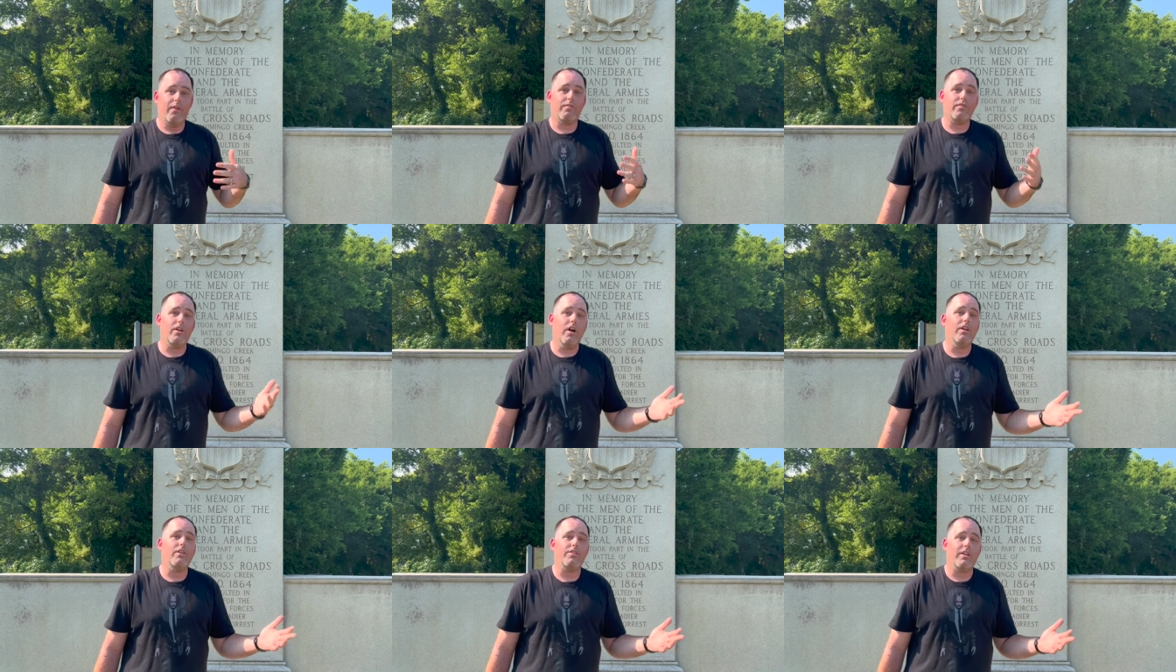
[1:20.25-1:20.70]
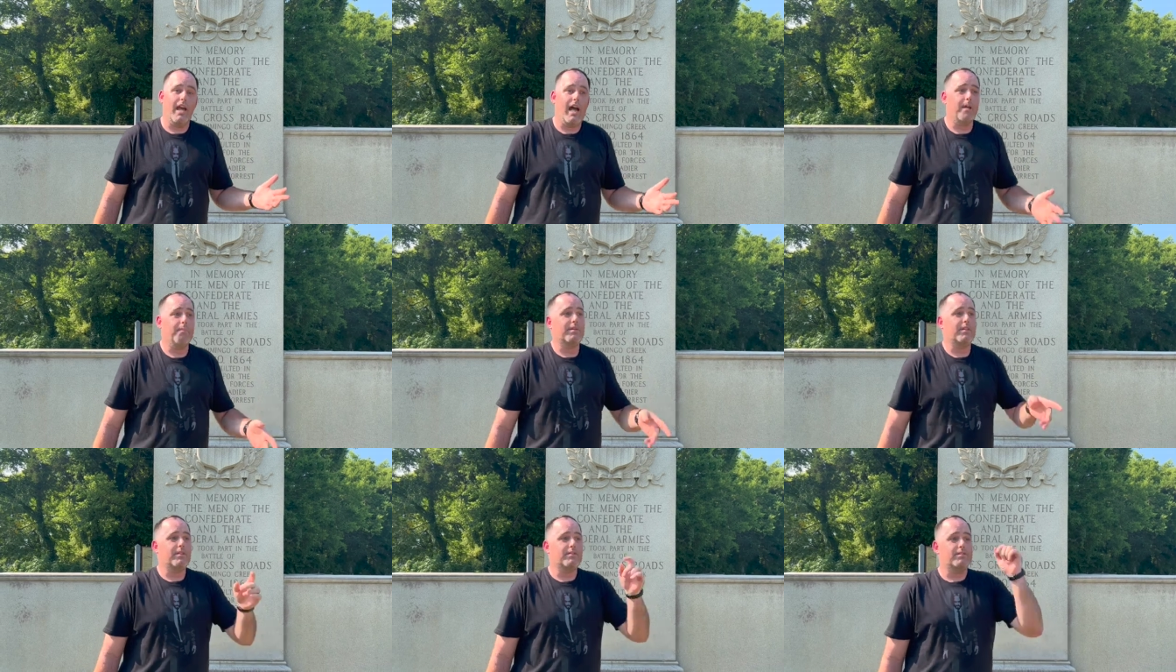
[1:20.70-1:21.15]
of
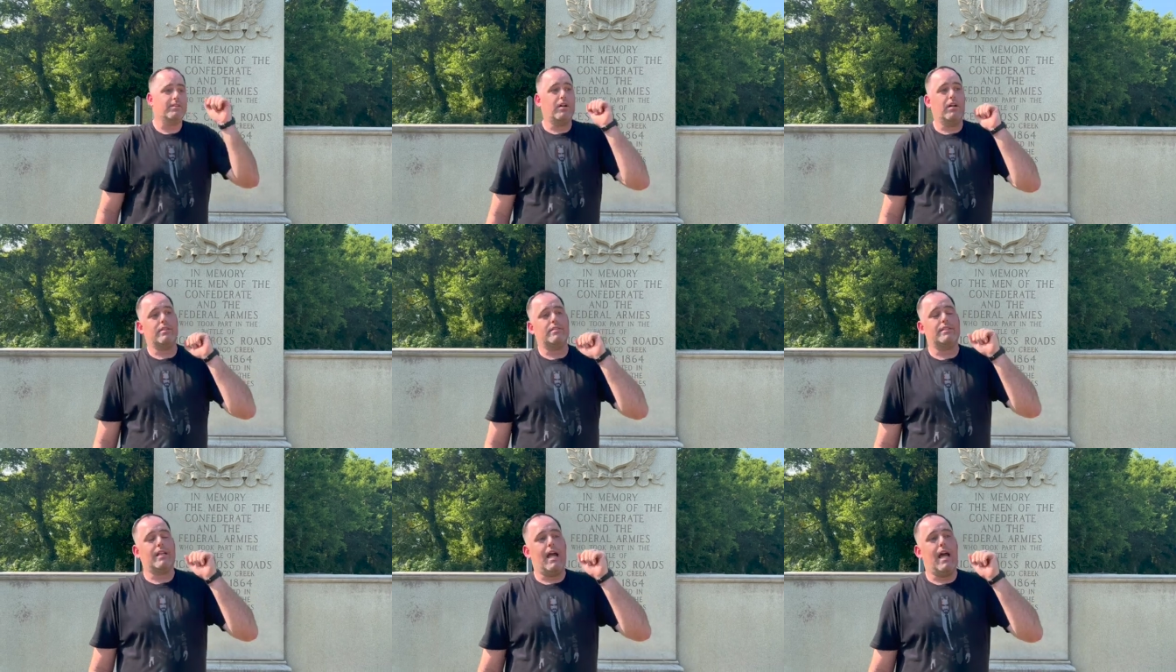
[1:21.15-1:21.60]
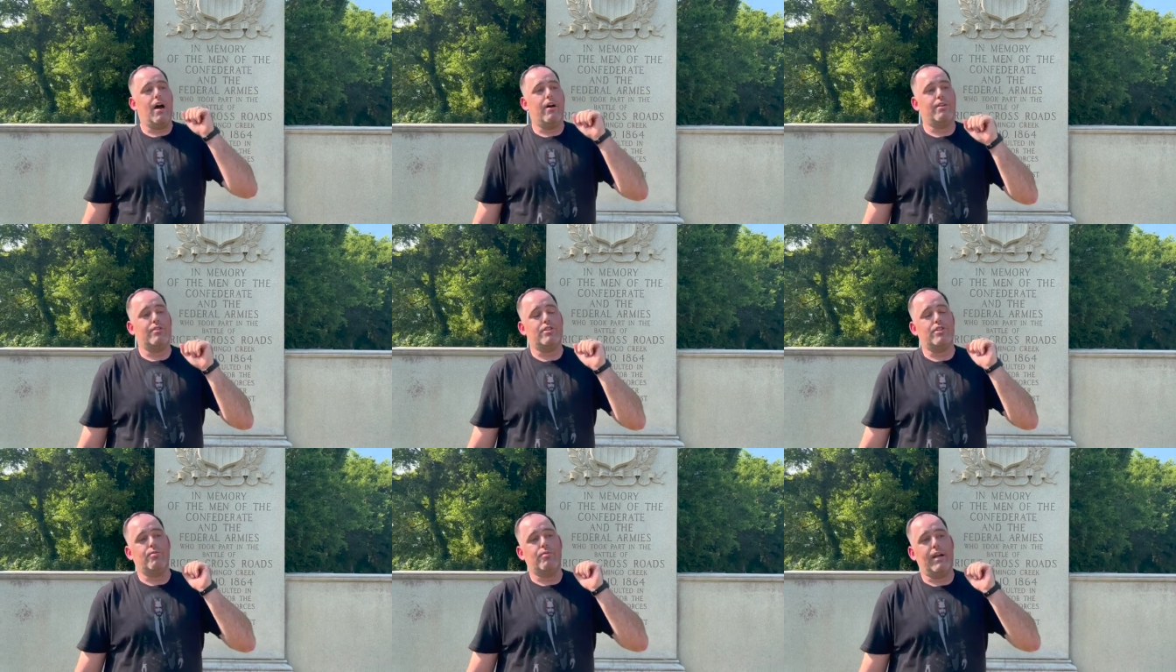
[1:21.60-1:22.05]
Guntown, because Guntown
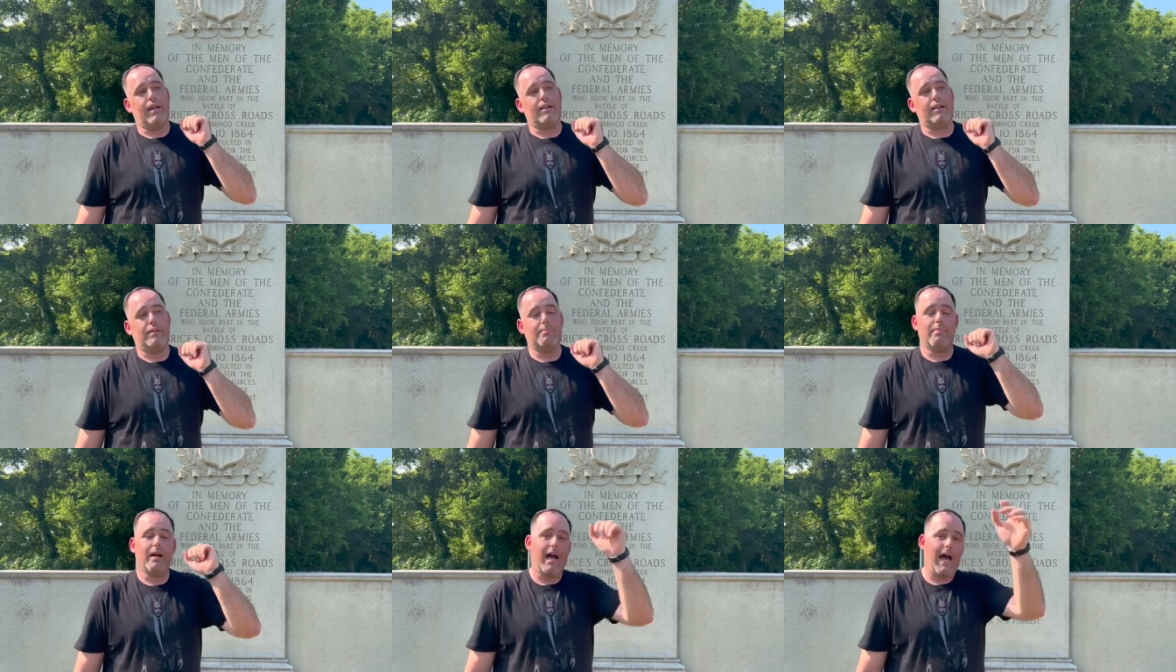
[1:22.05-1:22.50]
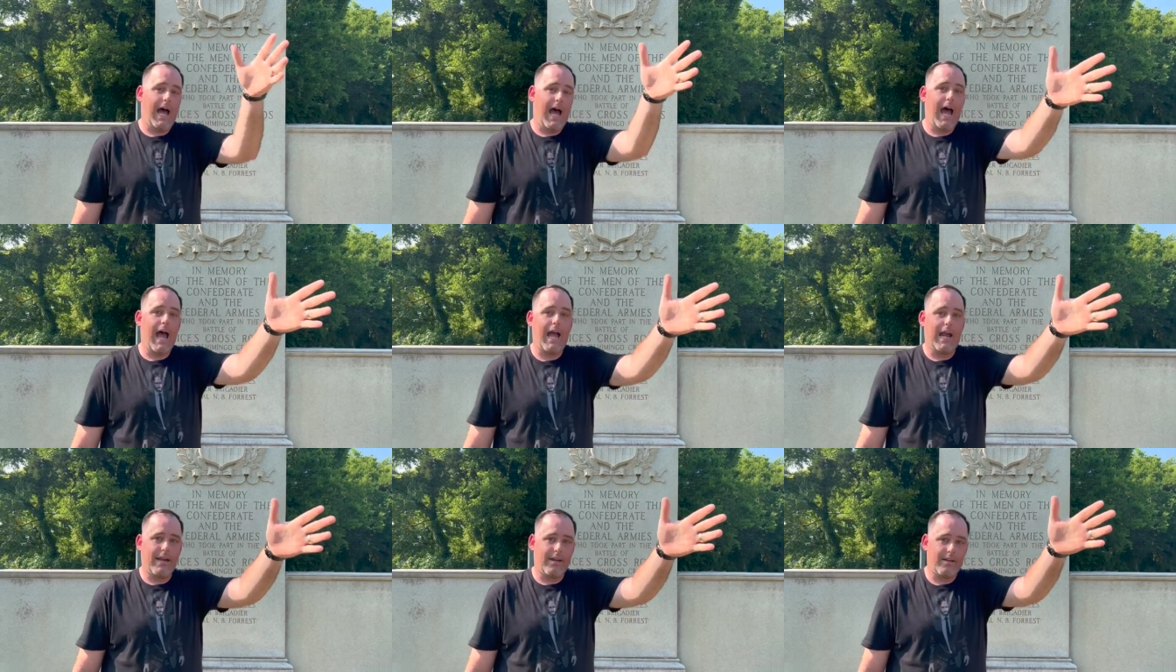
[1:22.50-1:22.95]
is directly
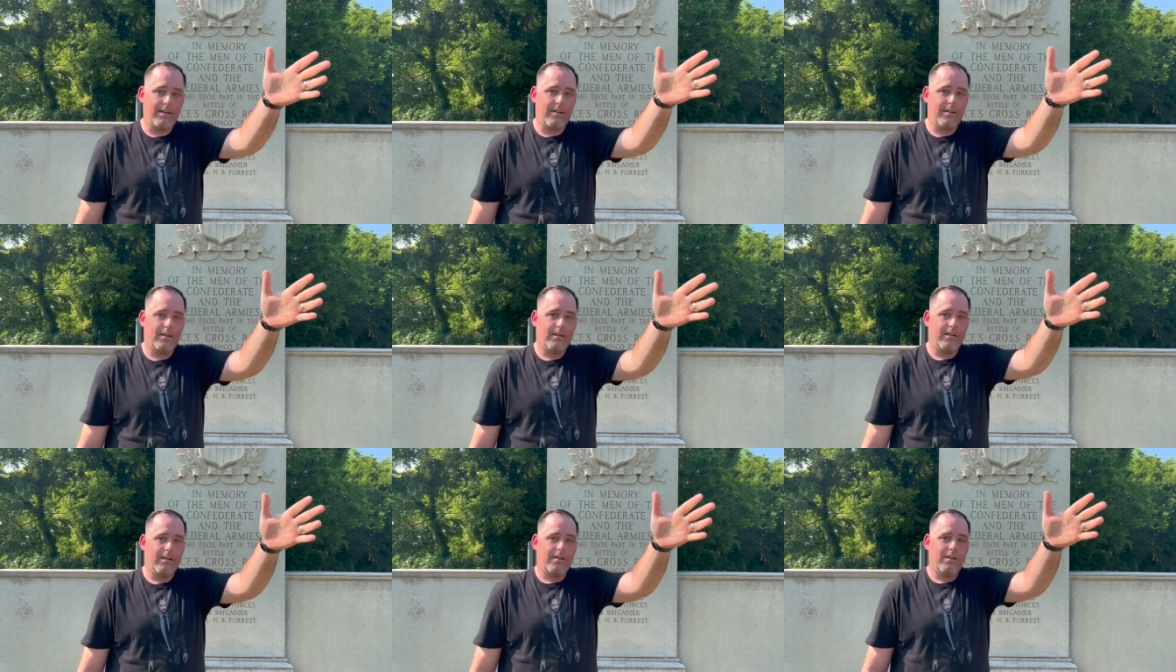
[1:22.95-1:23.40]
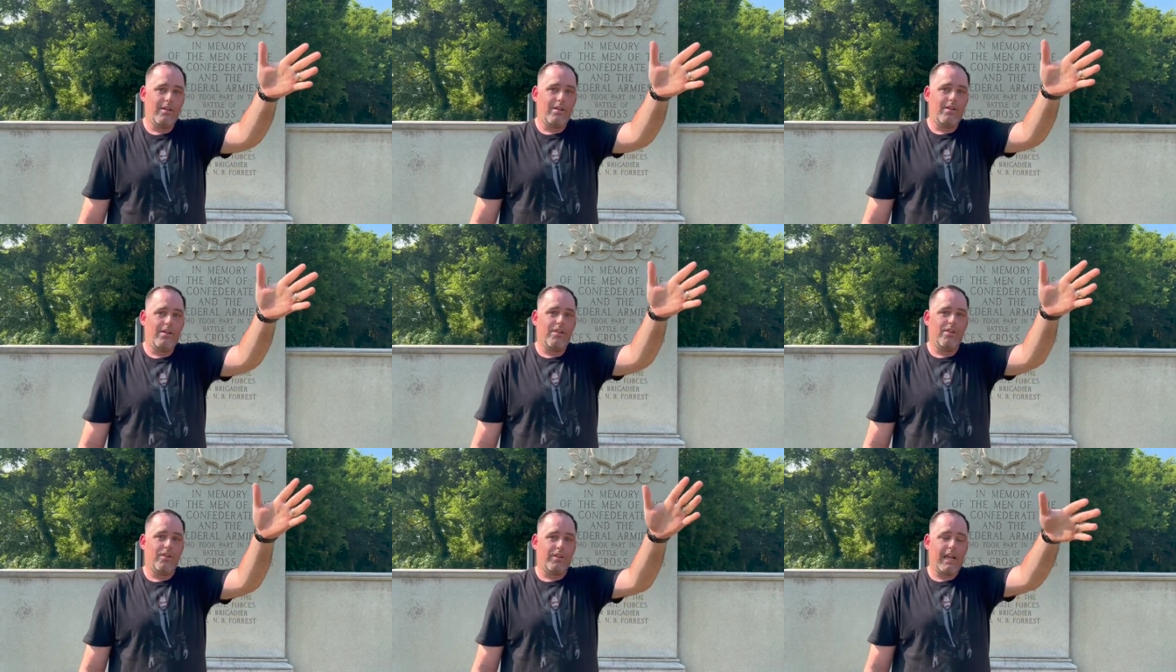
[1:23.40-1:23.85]
behind
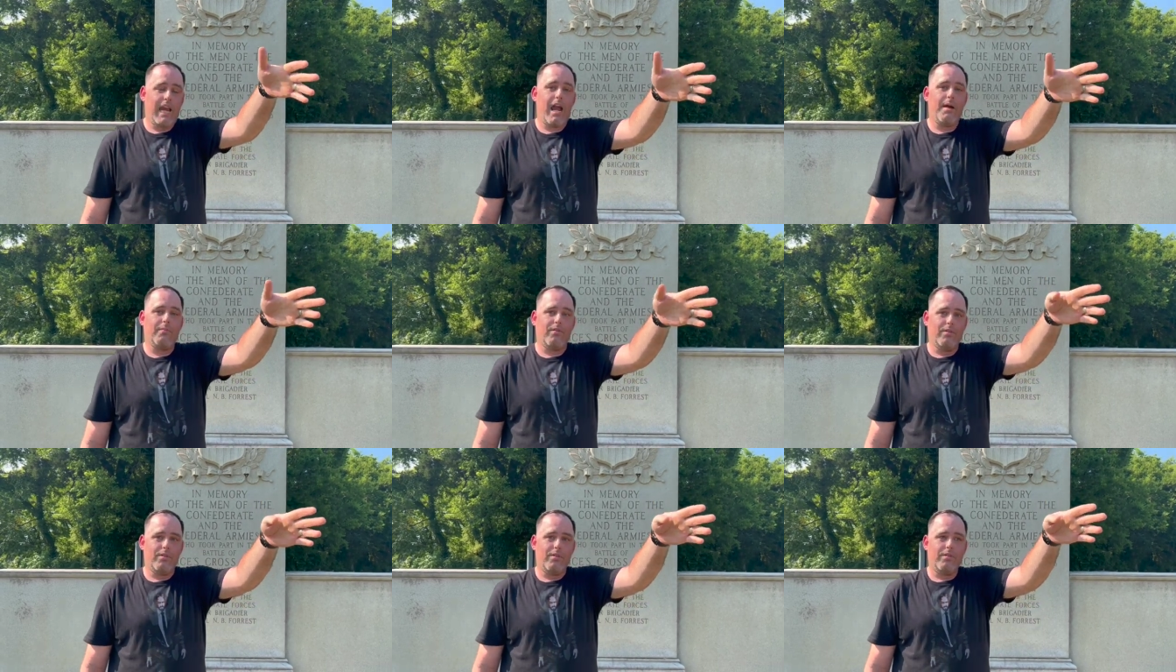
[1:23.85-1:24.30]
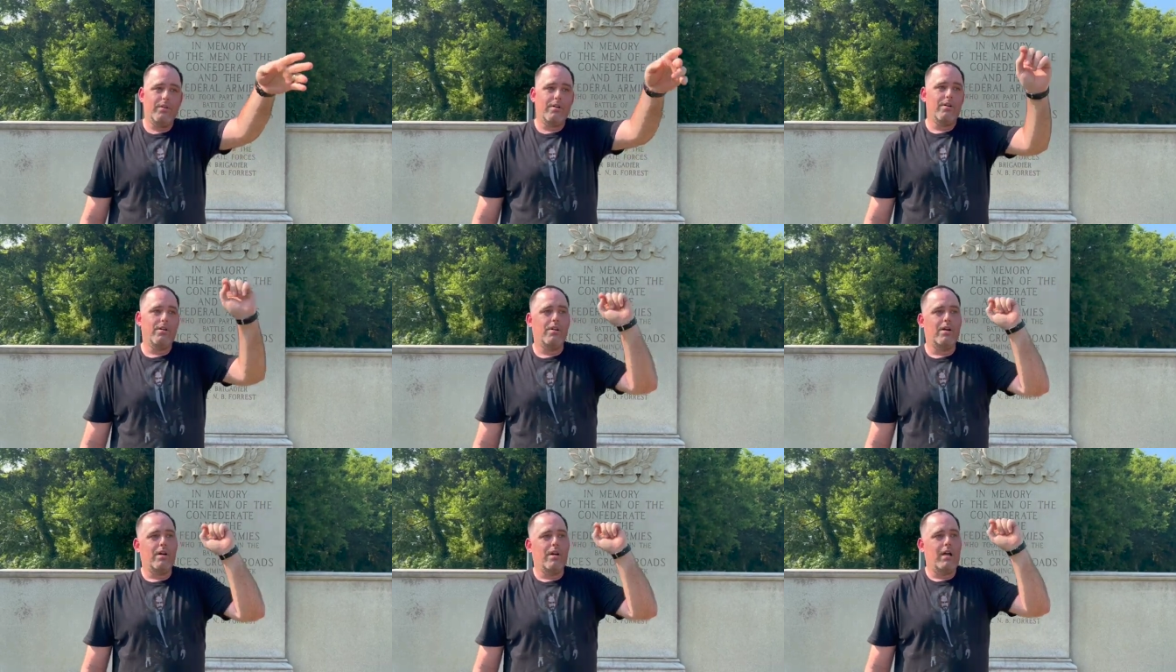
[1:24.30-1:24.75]
the camera,
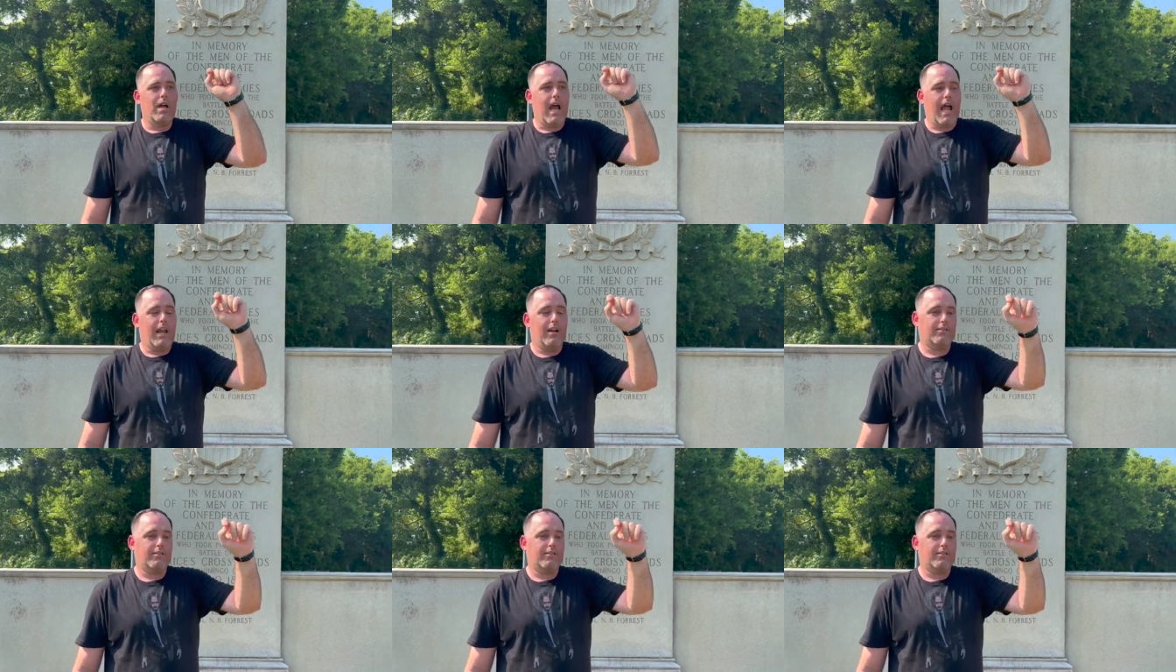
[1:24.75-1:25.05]
and